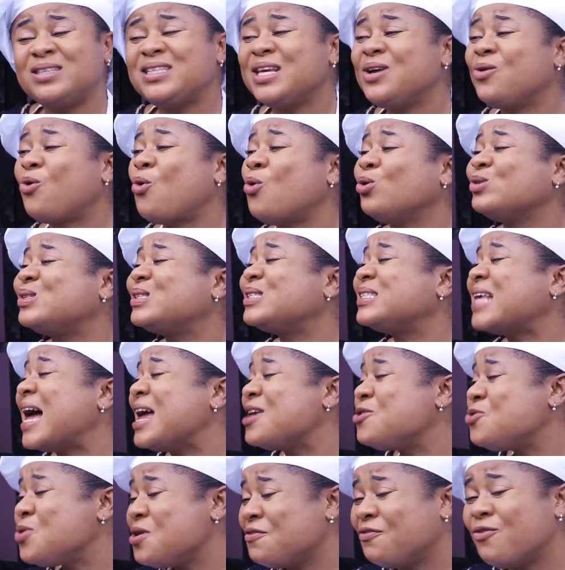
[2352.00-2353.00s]
What's in
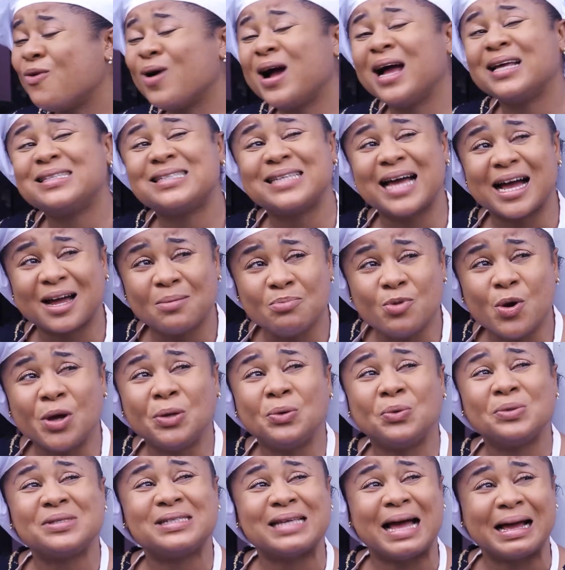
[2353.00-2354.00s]
concern you if Oga sack
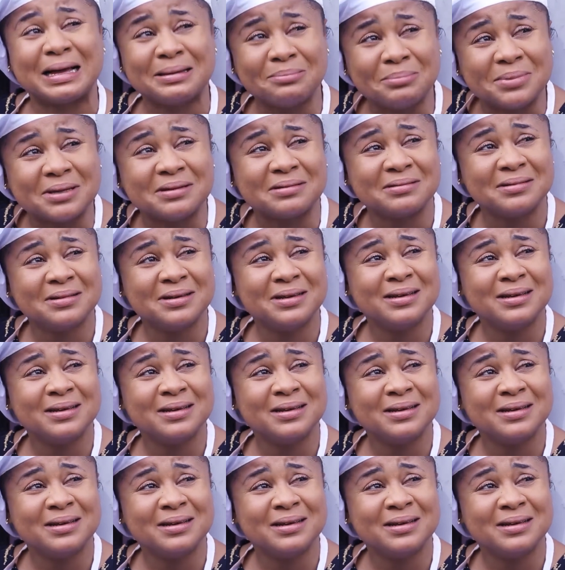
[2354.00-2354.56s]
me or you no sack me?